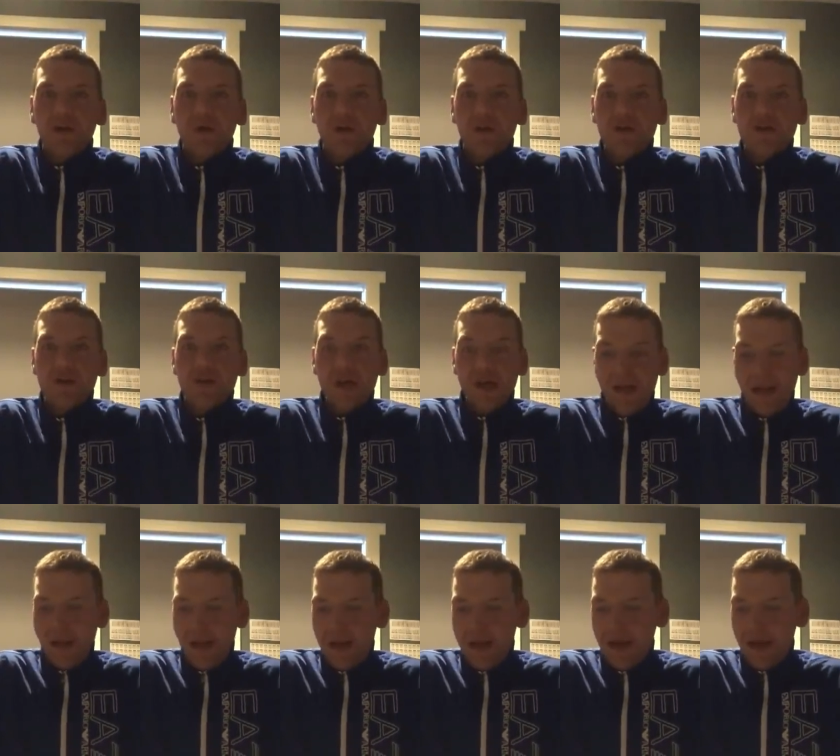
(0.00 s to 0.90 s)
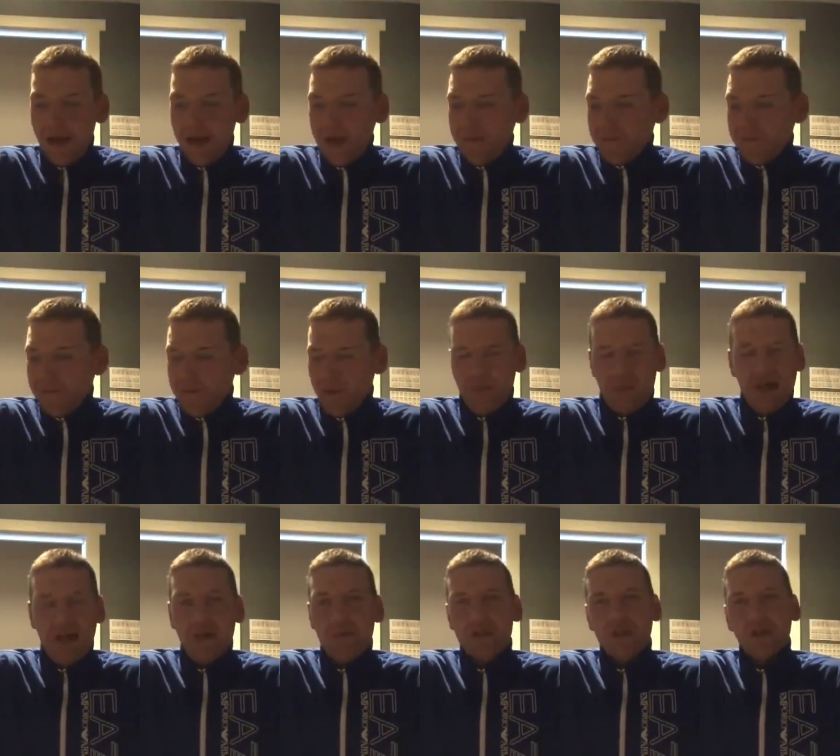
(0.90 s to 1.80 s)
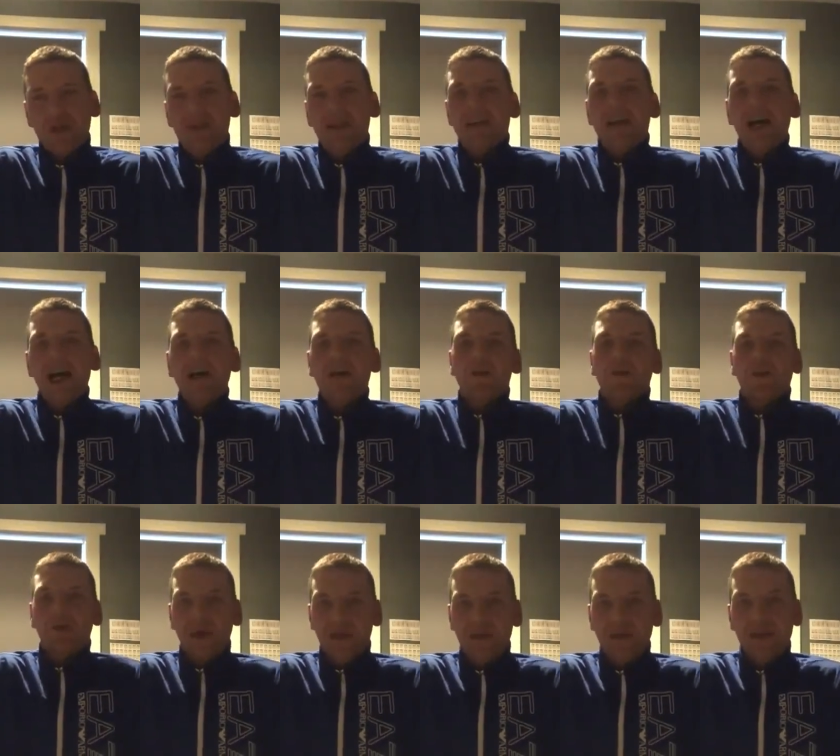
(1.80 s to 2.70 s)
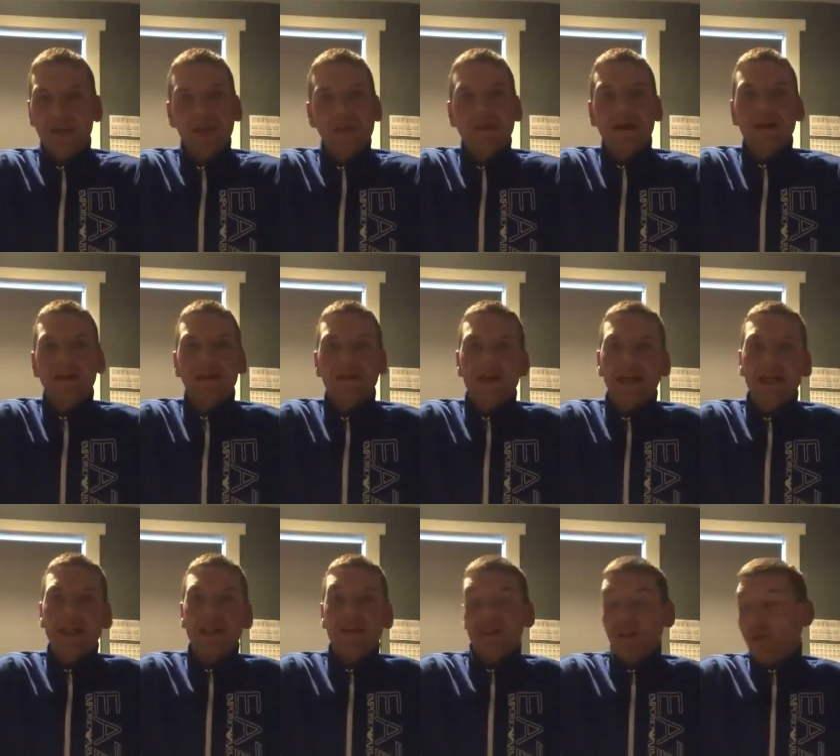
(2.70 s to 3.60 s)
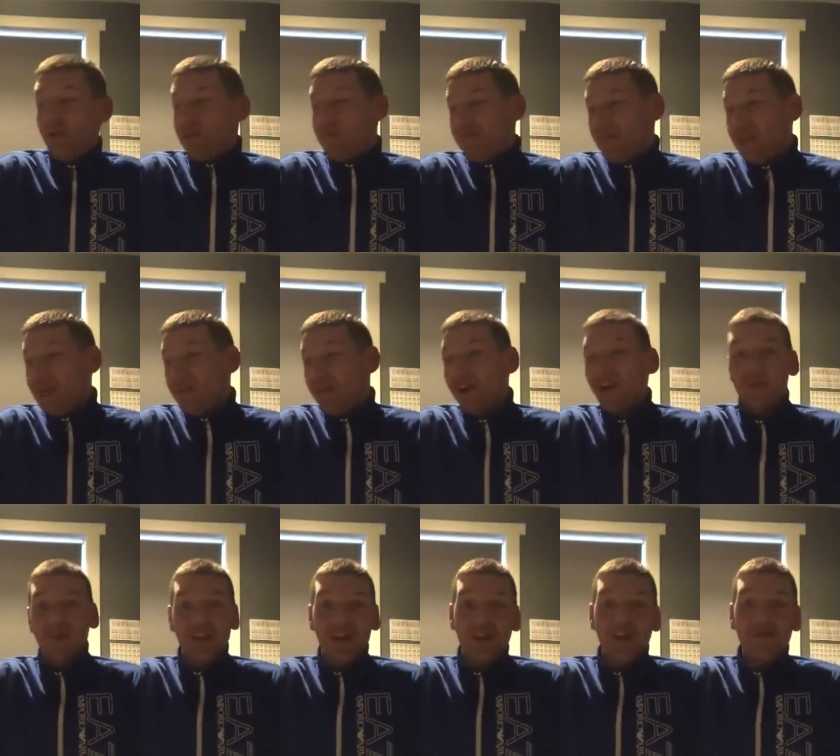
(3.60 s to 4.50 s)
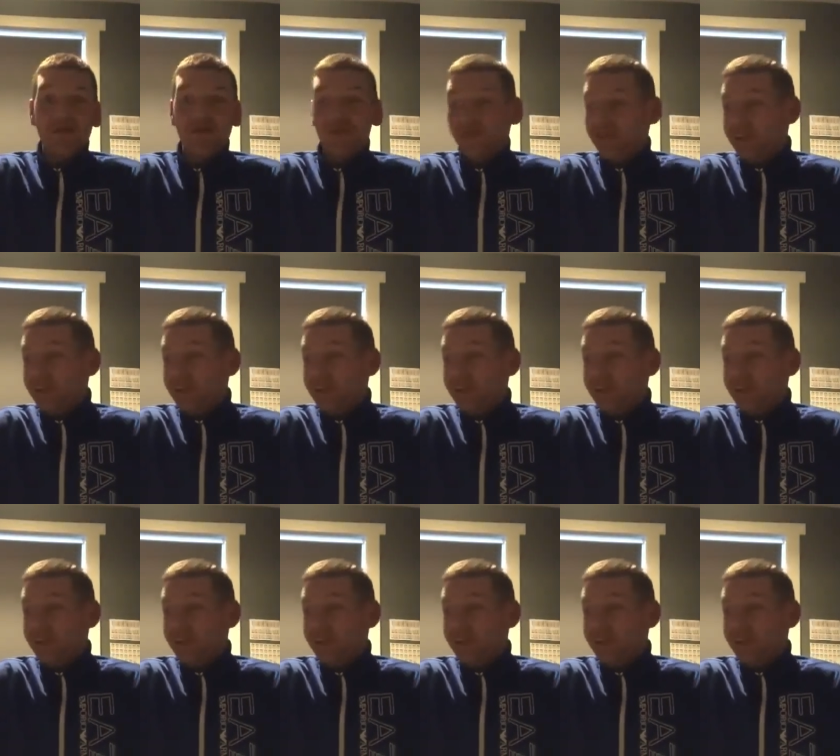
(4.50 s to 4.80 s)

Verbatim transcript: hours um, they'd be absolutely knackered when they came in at night. They would maybe have enough